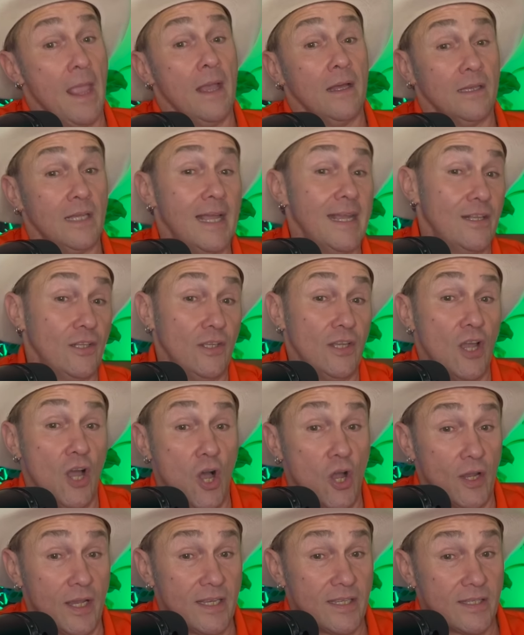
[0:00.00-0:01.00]
Likely
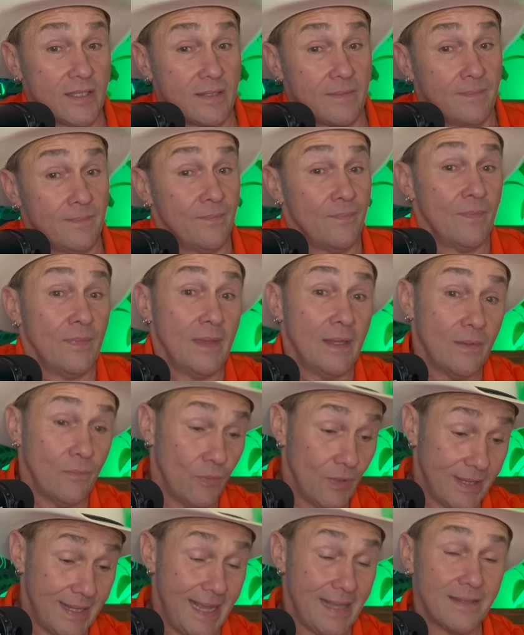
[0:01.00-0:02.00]
August
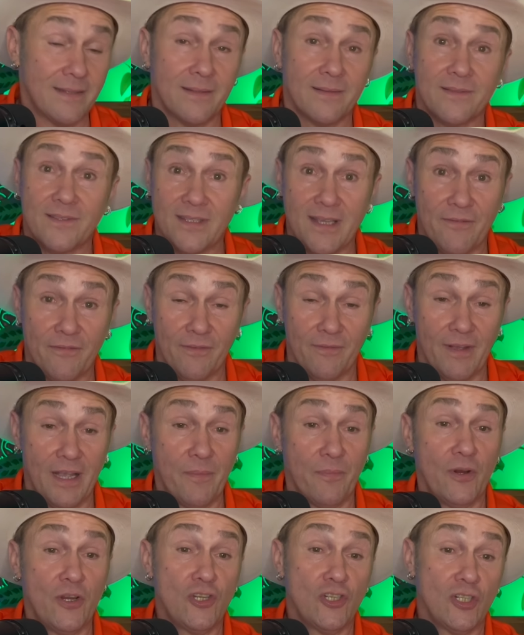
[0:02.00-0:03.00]
with that seventh
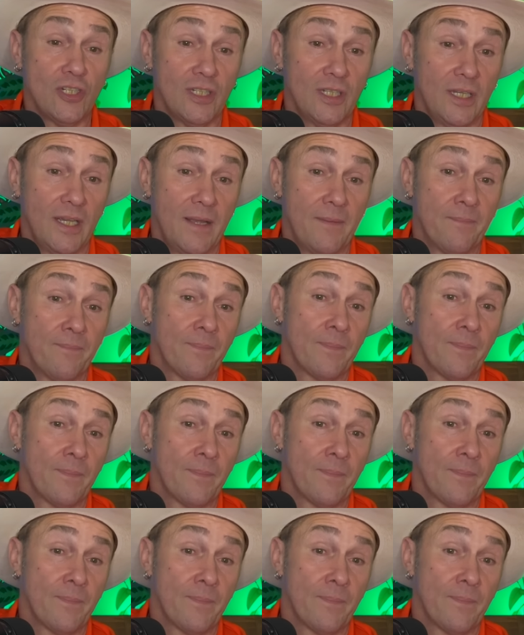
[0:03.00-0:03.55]
vibration again.